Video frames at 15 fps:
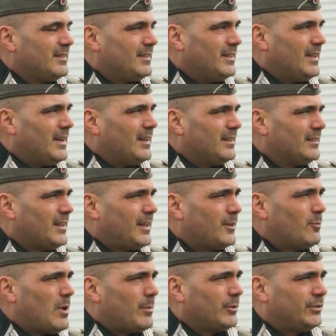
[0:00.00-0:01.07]
Yeah, Line
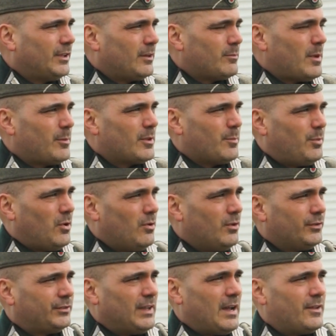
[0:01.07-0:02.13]
and Weber's tent, or maybe the
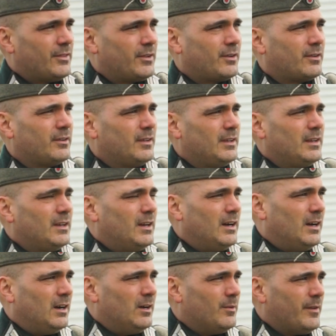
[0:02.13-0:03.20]
poles down there.
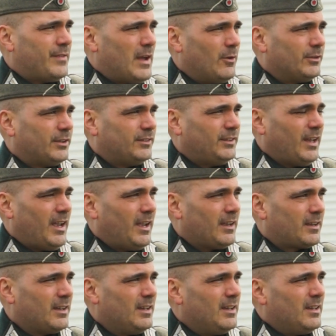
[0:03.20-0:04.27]
If that was a
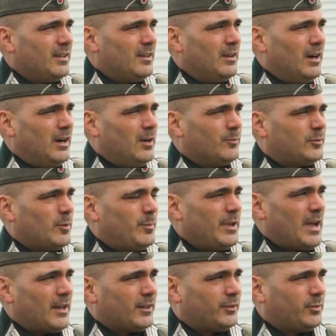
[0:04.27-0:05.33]
tank. To be
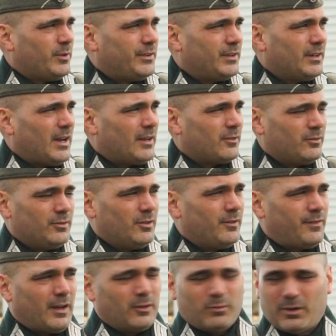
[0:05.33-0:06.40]
honest with you, I don't know
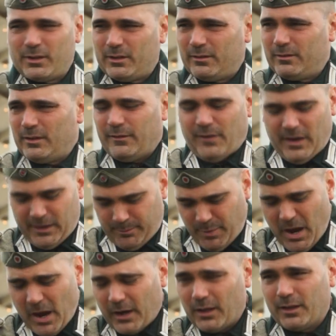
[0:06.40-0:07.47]
if I'd want to. If I had a
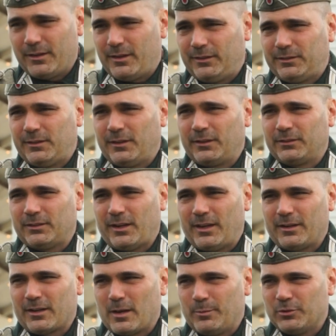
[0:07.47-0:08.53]
pile of these things and I
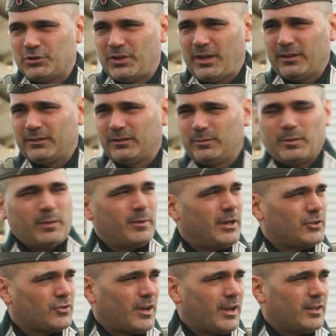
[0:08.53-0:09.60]
had a couple chances, maybe
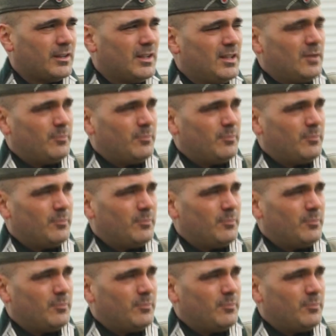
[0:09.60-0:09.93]
I'd try it.